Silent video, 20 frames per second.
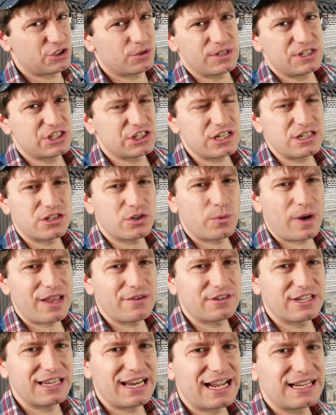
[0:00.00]
So it's just a
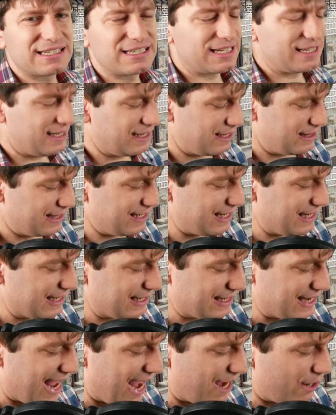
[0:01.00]
way of connecting
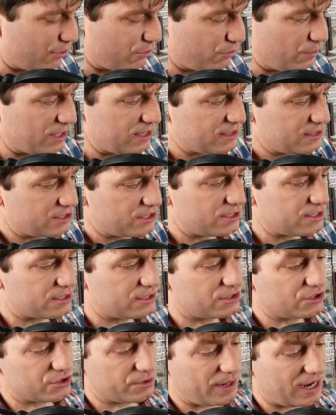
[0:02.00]
the noun with
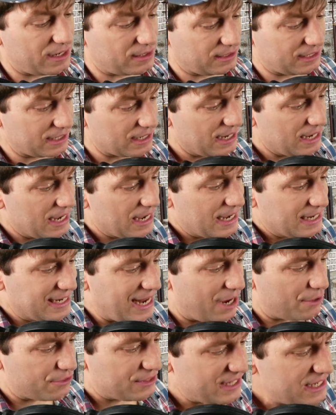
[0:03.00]
tuksun directly.
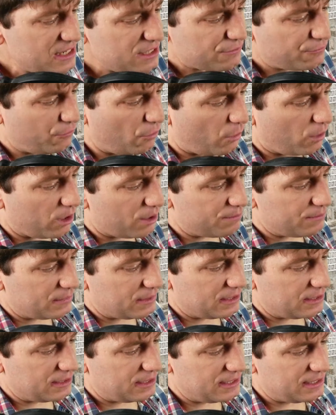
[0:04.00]
Now, this
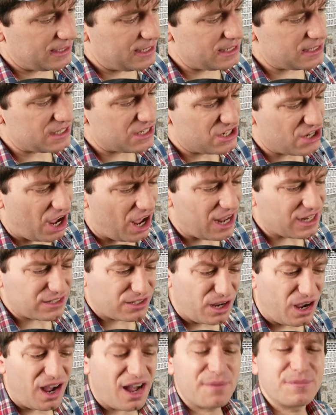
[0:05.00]
form is
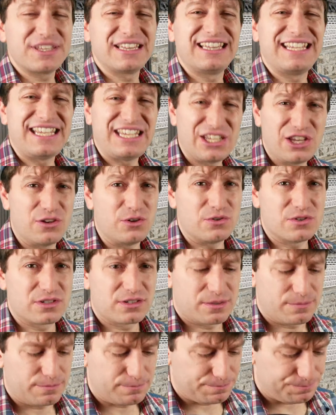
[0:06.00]
not commonly
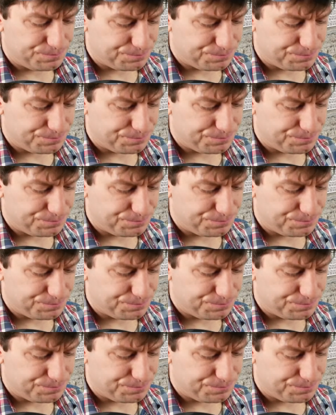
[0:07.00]
used.